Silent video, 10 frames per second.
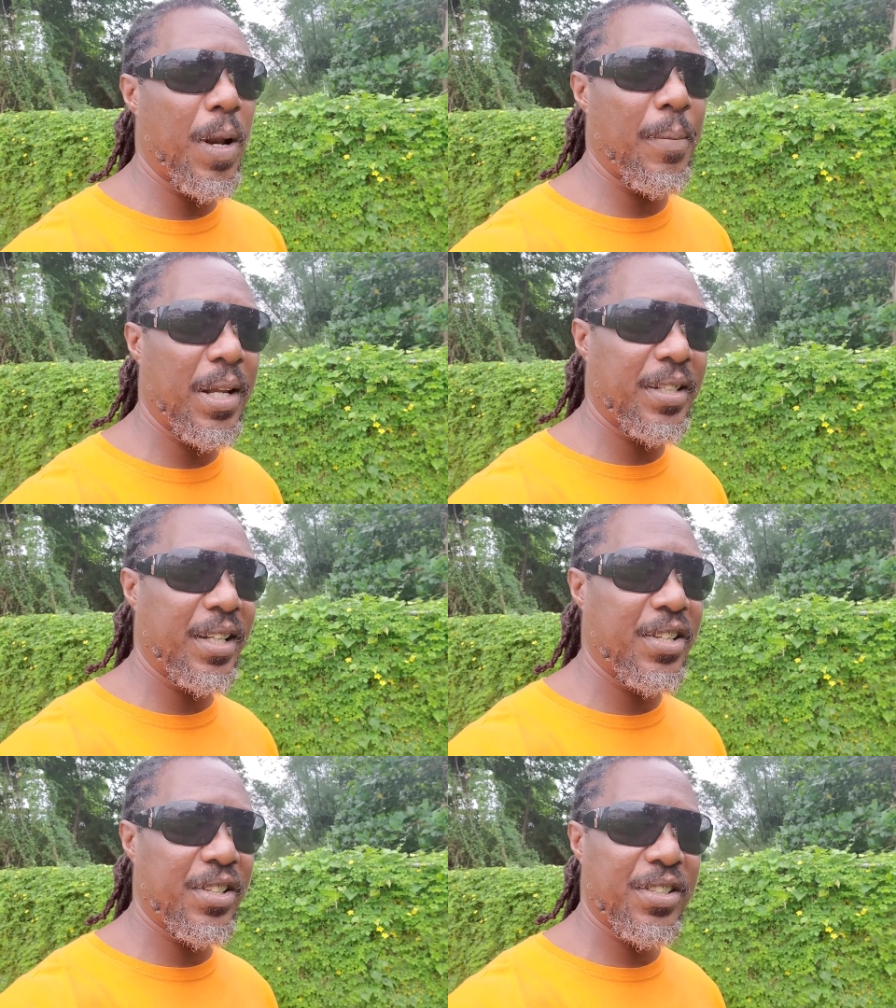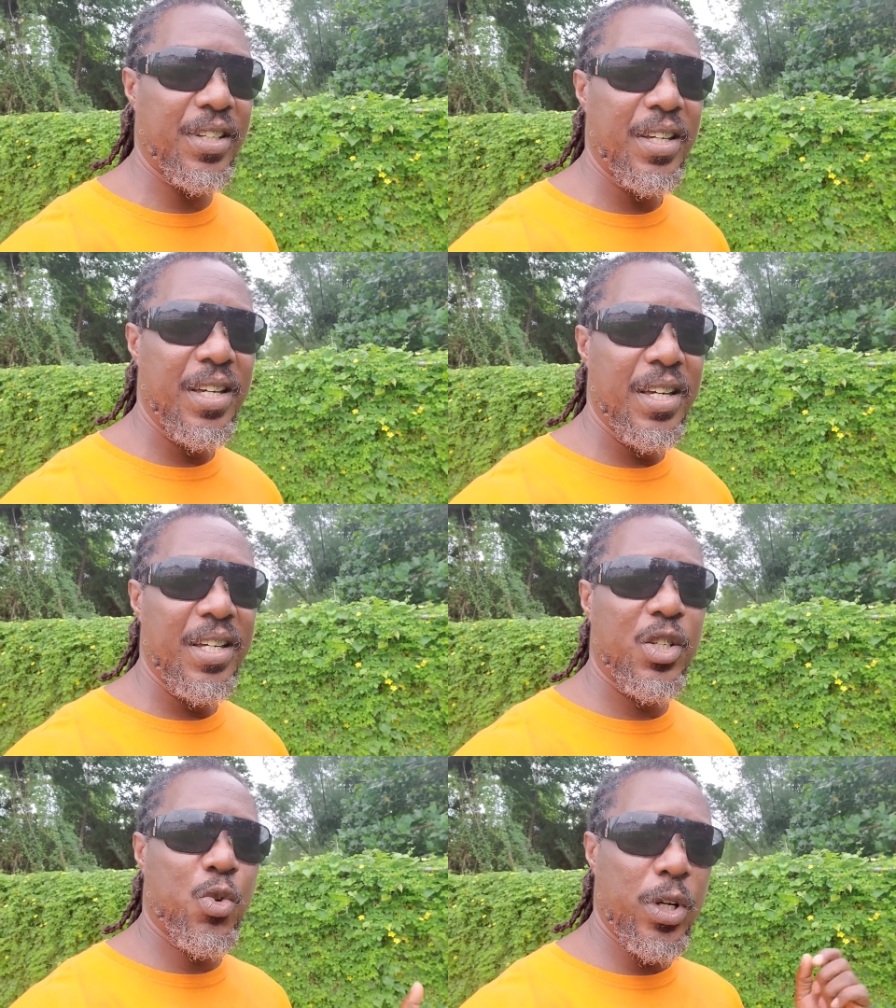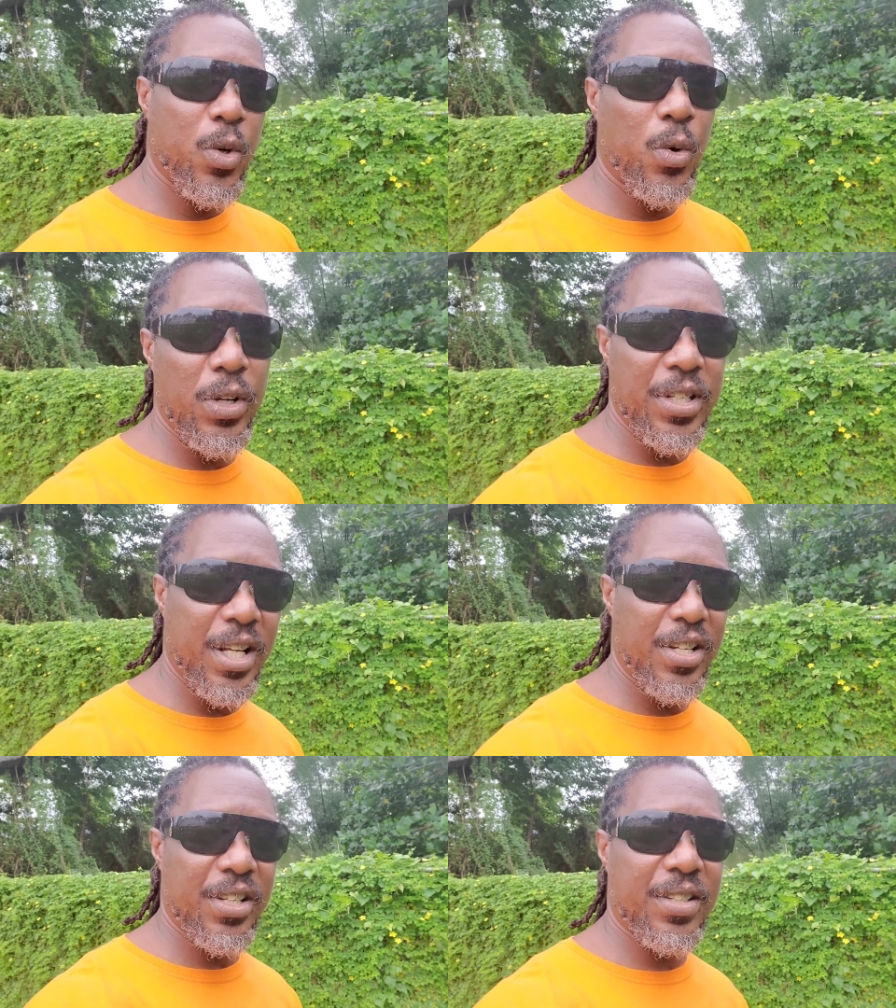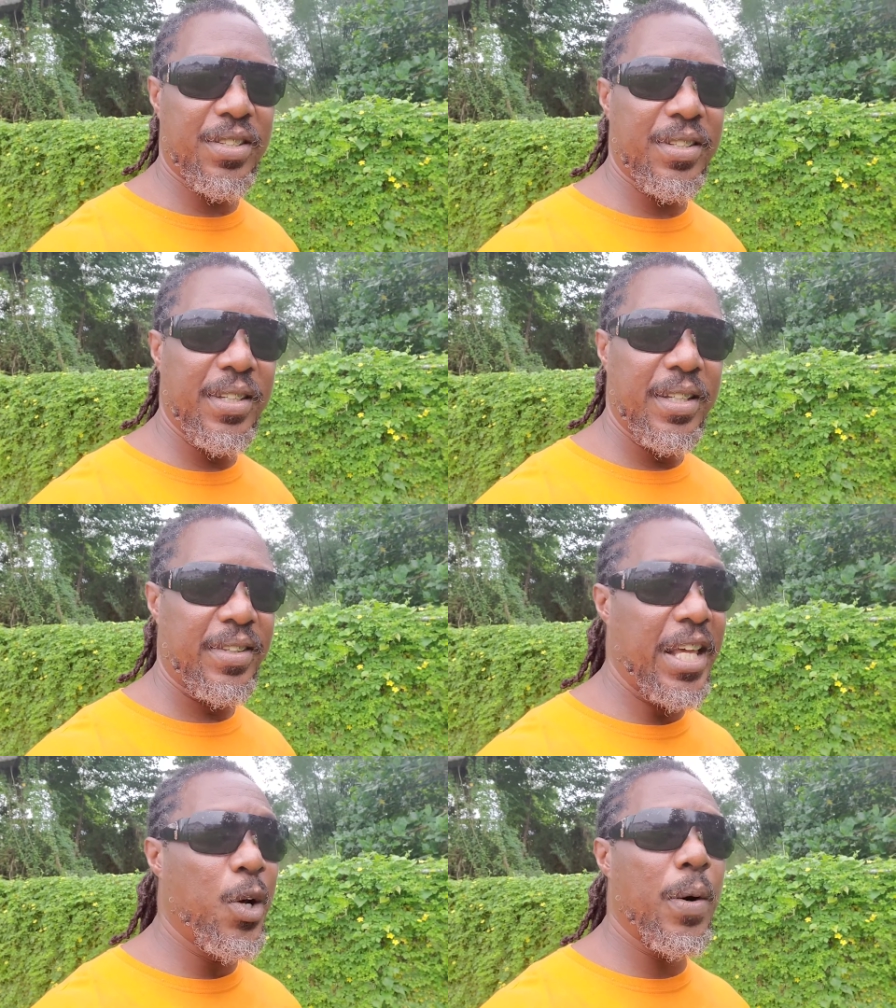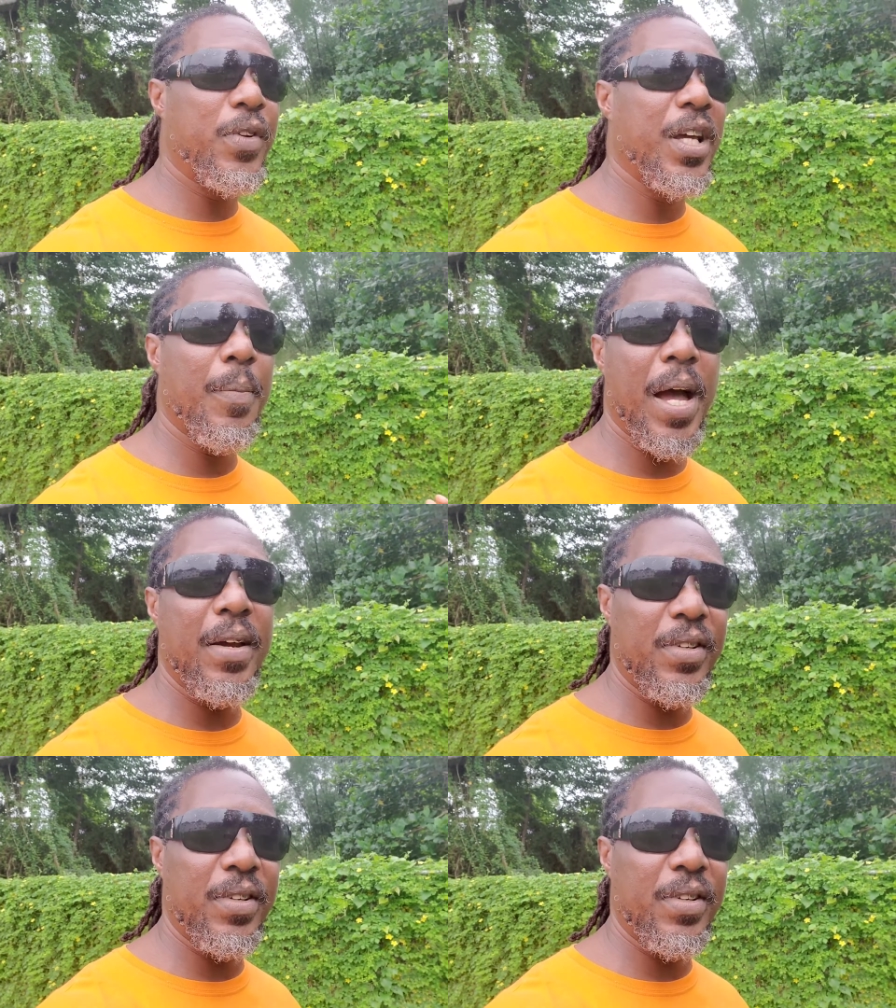black man intelligence, street corner intelligence. They know everything about